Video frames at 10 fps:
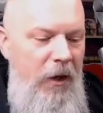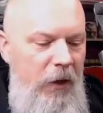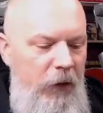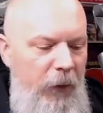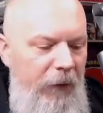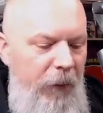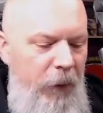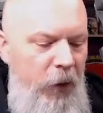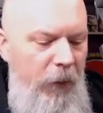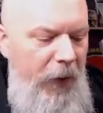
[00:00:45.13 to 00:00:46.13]
So we have the
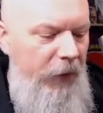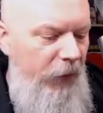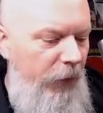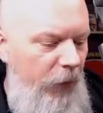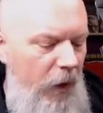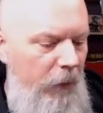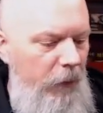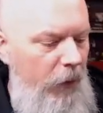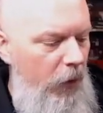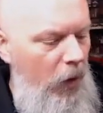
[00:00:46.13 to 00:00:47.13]
new bust
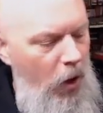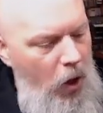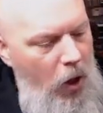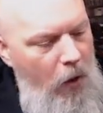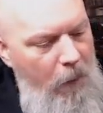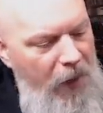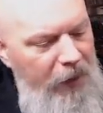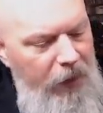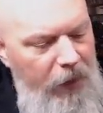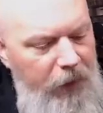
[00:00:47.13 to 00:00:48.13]
from
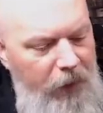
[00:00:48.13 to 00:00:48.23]
Pestilence